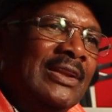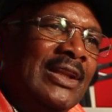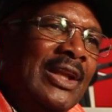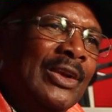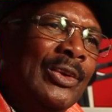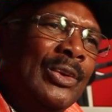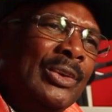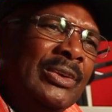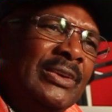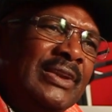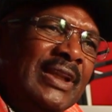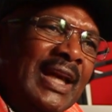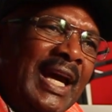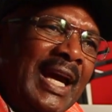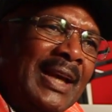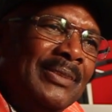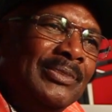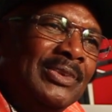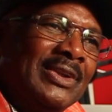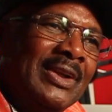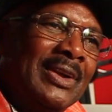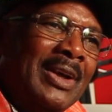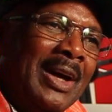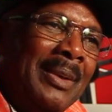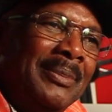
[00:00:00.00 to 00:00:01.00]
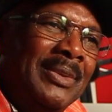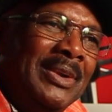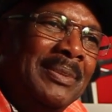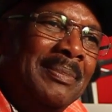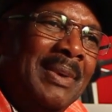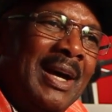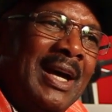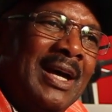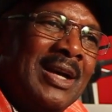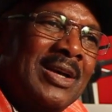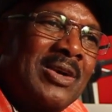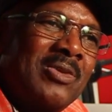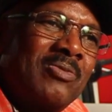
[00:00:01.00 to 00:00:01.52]
good times are coming
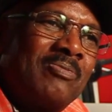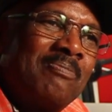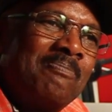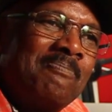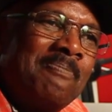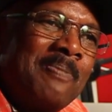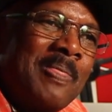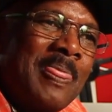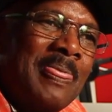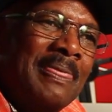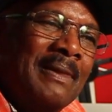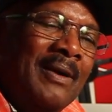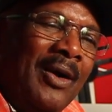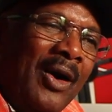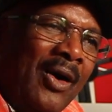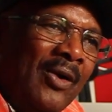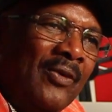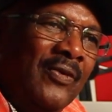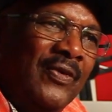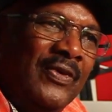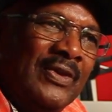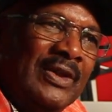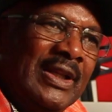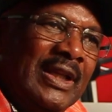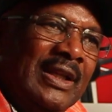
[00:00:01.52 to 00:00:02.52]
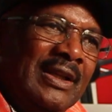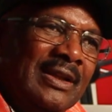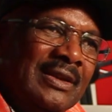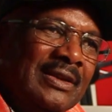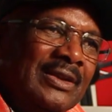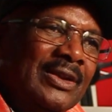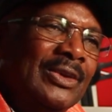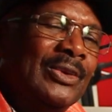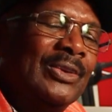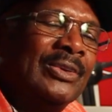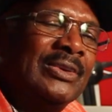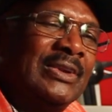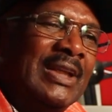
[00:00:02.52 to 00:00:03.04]
back. Hopefully, the
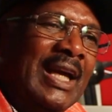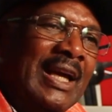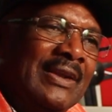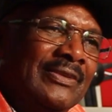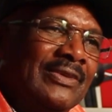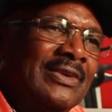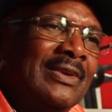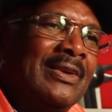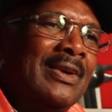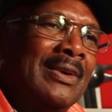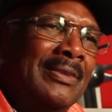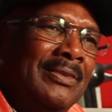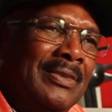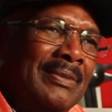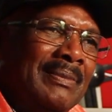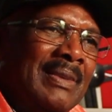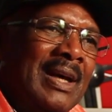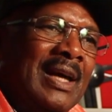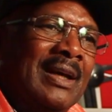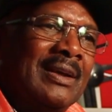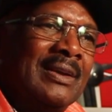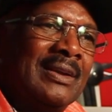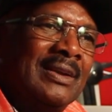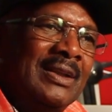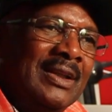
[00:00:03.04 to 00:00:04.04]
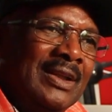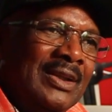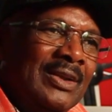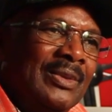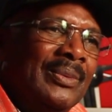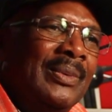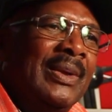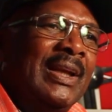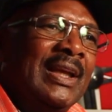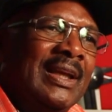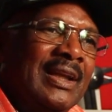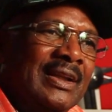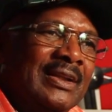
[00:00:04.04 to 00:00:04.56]
good times are coming back.
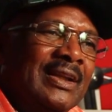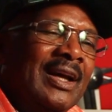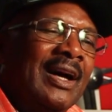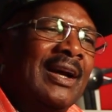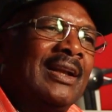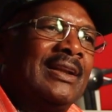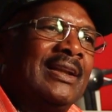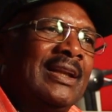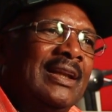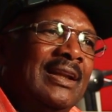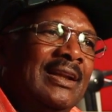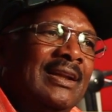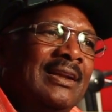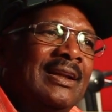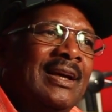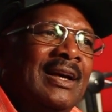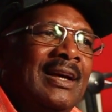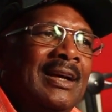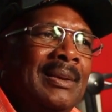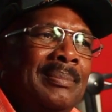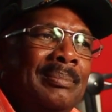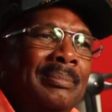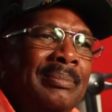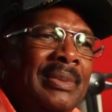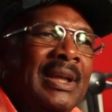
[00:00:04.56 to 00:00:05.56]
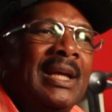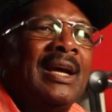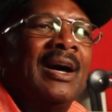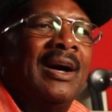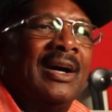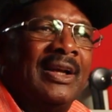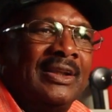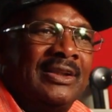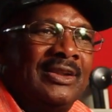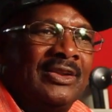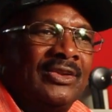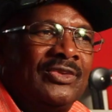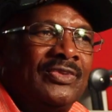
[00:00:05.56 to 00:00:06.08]
We get all the big
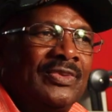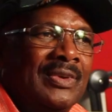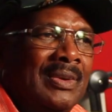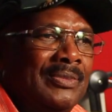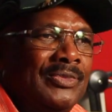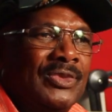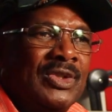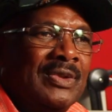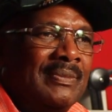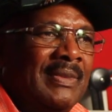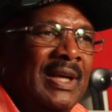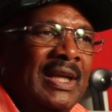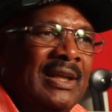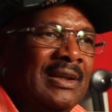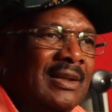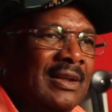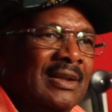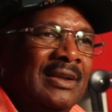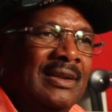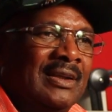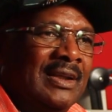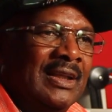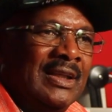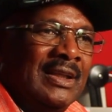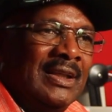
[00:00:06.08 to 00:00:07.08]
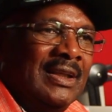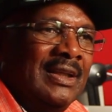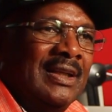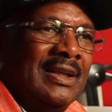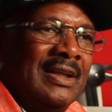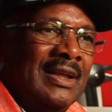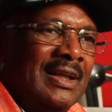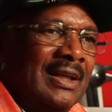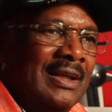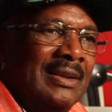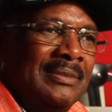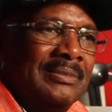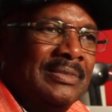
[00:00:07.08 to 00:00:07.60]
artists from Jamaica
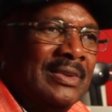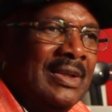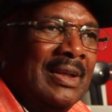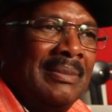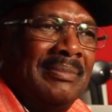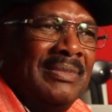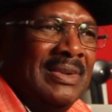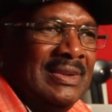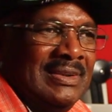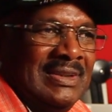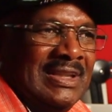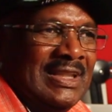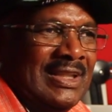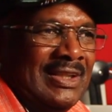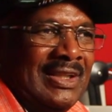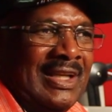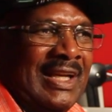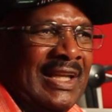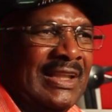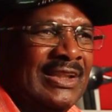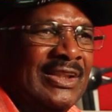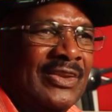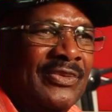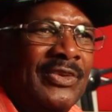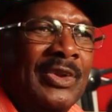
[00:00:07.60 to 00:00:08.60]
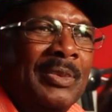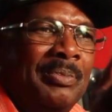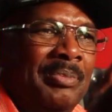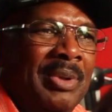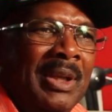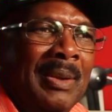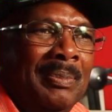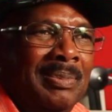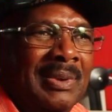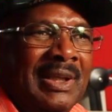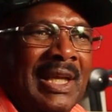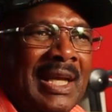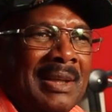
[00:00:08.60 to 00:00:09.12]
coming. I interview
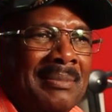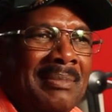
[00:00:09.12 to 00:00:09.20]
people like